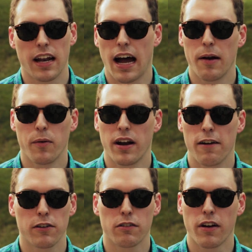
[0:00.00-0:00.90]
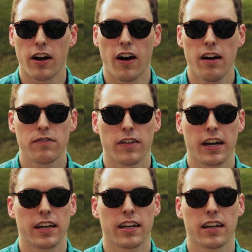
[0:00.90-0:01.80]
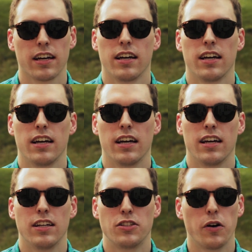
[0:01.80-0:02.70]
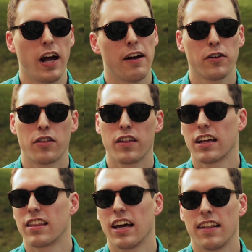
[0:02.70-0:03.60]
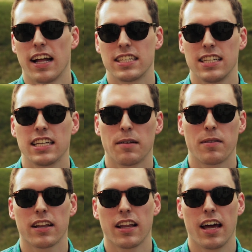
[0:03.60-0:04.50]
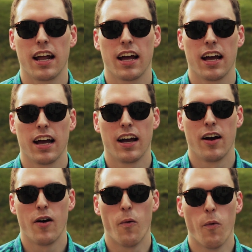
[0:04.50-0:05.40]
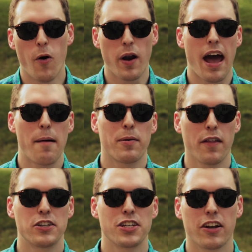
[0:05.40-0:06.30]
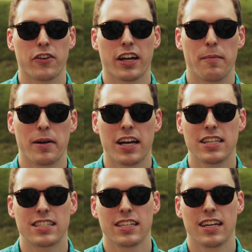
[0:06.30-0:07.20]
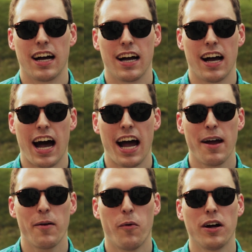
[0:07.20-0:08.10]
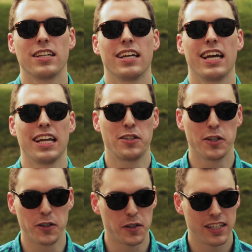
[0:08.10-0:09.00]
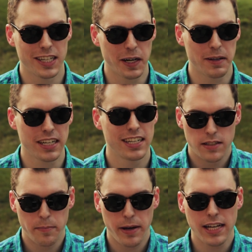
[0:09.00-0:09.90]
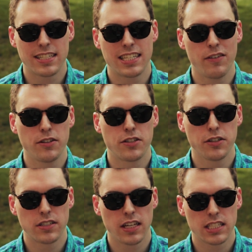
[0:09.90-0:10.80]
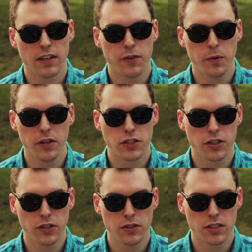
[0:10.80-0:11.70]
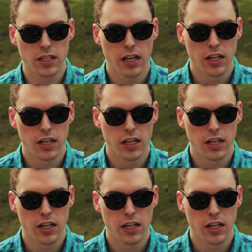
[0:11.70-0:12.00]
that I would ever write off. Like, don't ever think that that's not something that won't happen on the channel again, because I want it to. You know what I mean? DeBest702 says, if you were to choose